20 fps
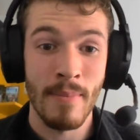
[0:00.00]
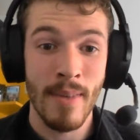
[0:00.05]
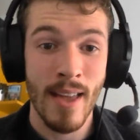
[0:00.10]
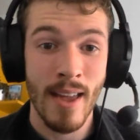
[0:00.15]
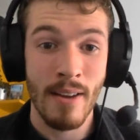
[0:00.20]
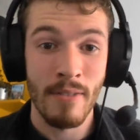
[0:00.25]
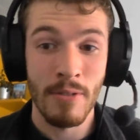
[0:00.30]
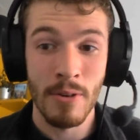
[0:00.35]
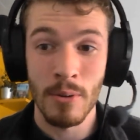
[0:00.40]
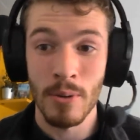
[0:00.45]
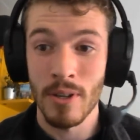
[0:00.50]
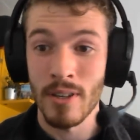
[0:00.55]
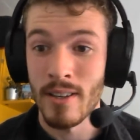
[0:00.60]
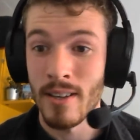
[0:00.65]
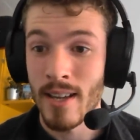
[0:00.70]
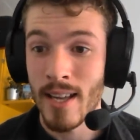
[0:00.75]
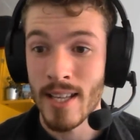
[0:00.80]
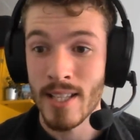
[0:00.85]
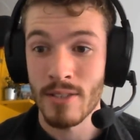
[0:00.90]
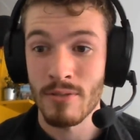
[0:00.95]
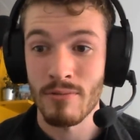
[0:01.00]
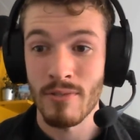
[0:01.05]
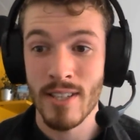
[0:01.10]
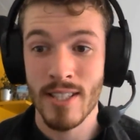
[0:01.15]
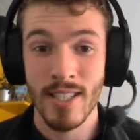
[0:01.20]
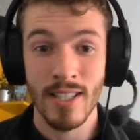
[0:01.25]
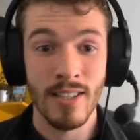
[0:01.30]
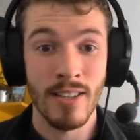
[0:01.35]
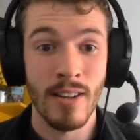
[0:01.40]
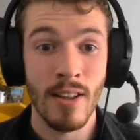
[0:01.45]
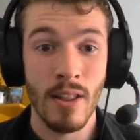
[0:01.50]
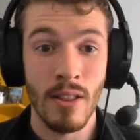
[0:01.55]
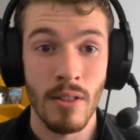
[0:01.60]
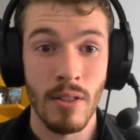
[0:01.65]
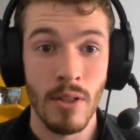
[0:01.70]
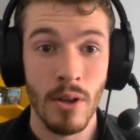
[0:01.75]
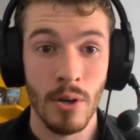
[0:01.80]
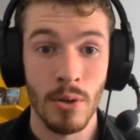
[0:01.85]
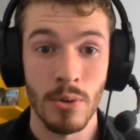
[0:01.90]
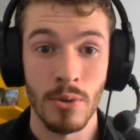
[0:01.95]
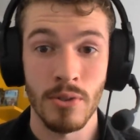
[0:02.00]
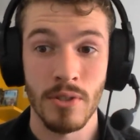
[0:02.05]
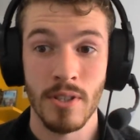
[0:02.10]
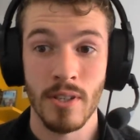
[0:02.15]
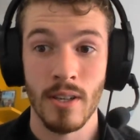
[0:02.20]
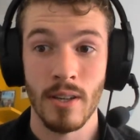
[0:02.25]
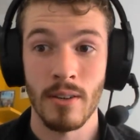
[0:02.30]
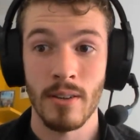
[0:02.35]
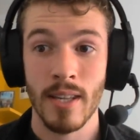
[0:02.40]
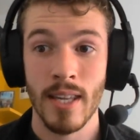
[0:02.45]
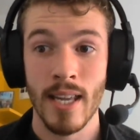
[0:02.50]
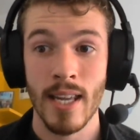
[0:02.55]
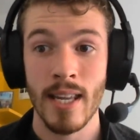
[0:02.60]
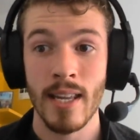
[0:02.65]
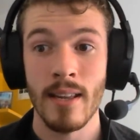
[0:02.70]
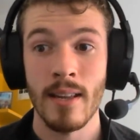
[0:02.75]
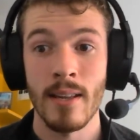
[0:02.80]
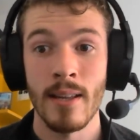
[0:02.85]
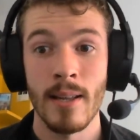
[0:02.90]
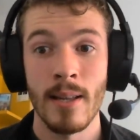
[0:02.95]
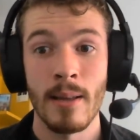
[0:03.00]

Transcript: Everyone has written those, okay?